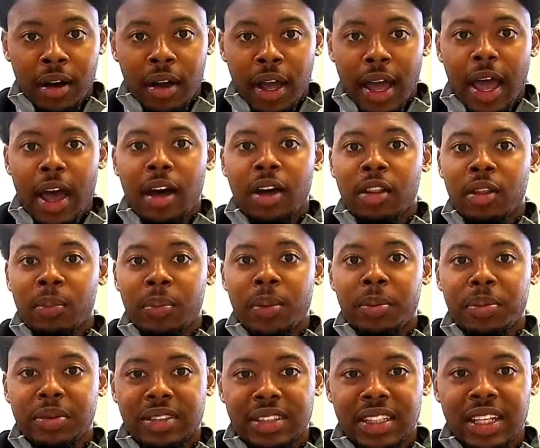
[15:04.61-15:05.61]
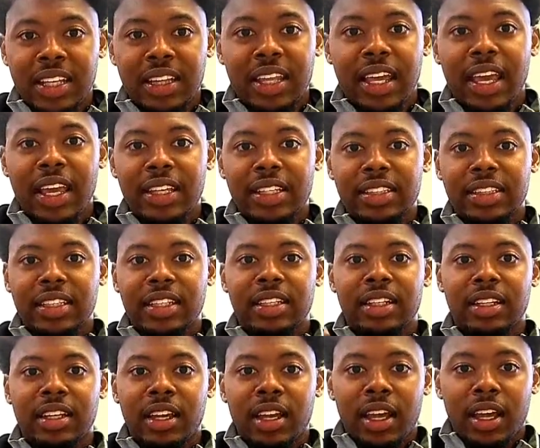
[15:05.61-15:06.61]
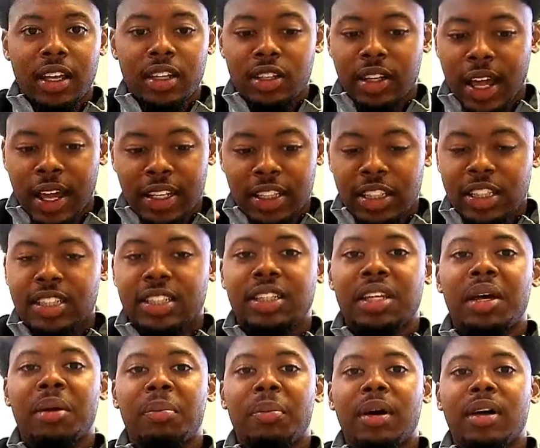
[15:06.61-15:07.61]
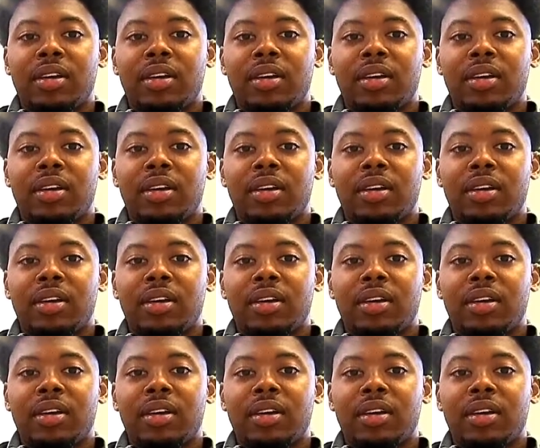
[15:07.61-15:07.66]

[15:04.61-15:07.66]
other people see things and like just step